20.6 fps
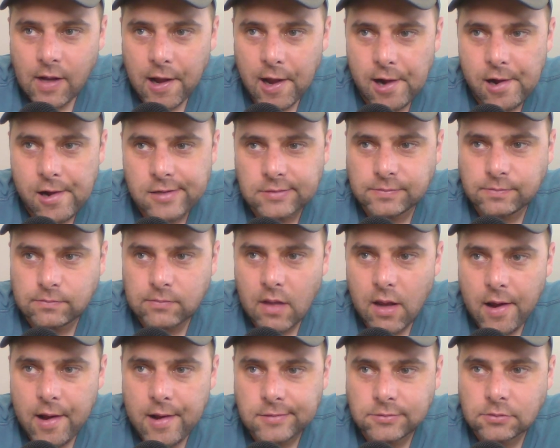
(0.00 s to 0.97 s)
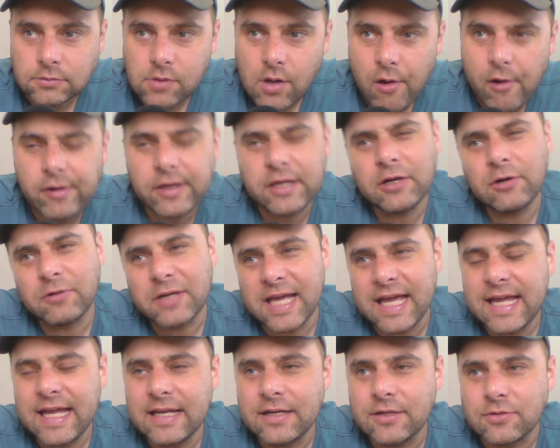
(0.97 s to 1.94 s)
Uh, um, oh, you know,
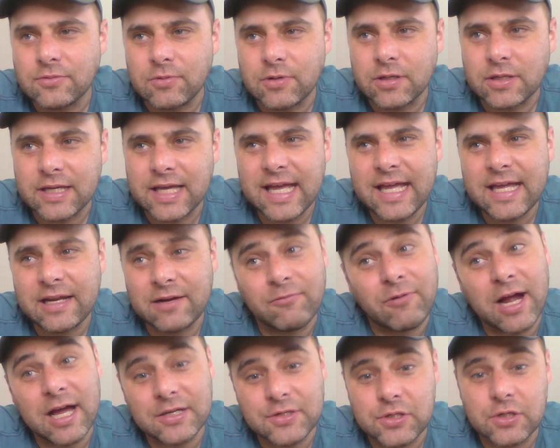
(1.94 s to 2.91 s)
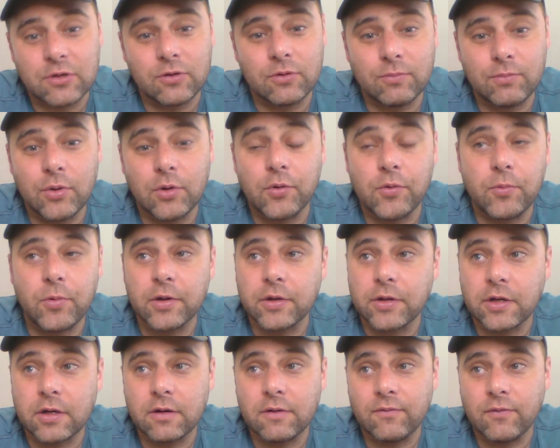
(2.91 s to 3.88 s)
Kane is really Kane and Raziel are both
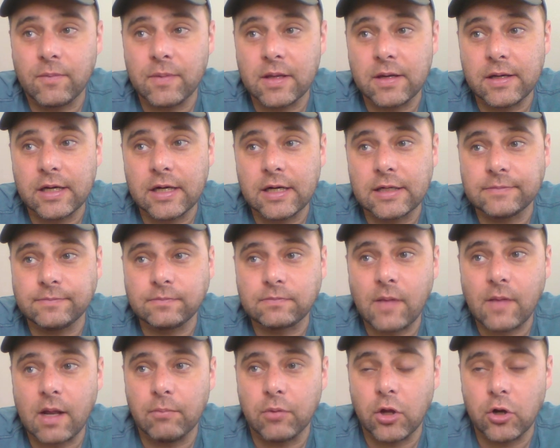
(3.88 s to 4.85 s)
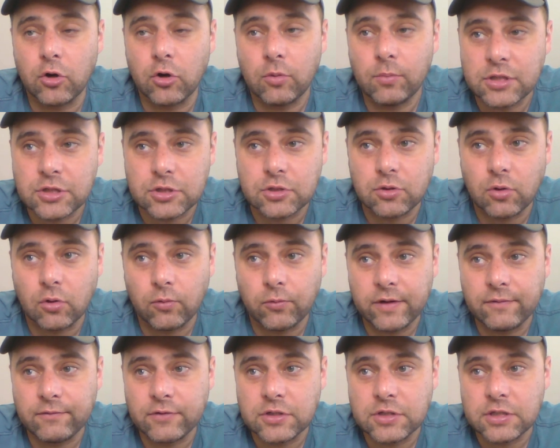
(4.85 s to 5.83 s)
really good from the. Uh, Blood Omen, Soul
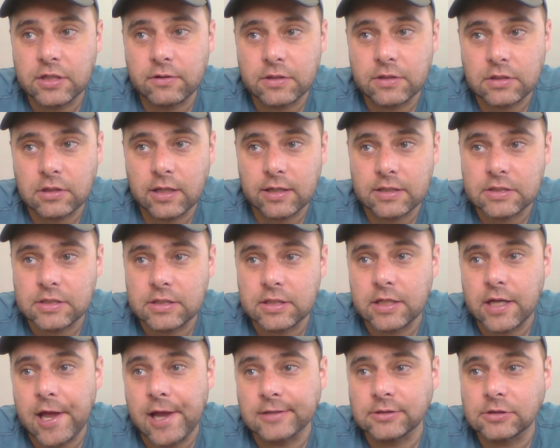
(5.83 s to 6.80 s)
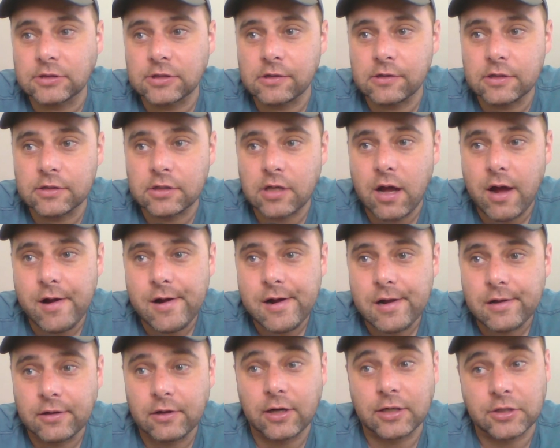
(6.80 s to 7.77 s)
Reaver series, Legacy of Kane series.
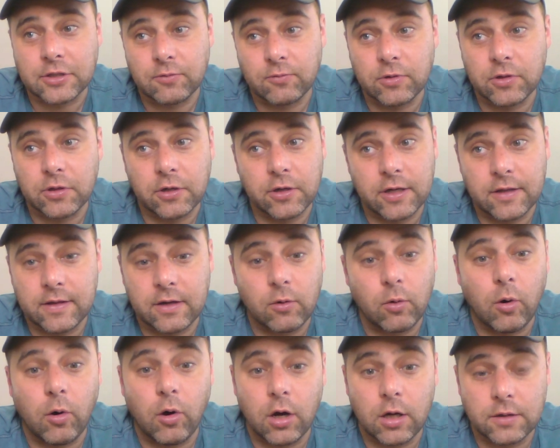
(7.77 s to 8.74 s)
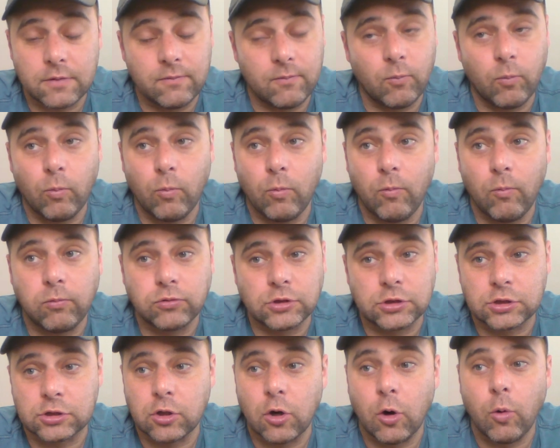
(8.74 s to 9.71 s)
They're actually really good, and they're all
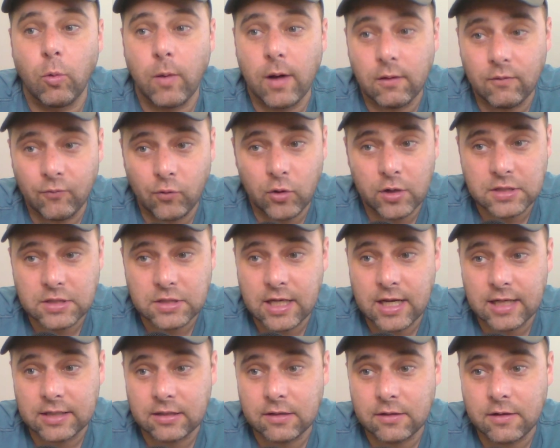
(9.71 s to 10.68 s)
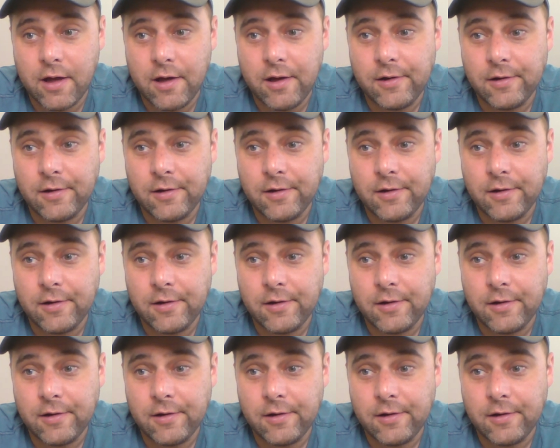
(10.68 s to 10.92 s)
so well voice acted.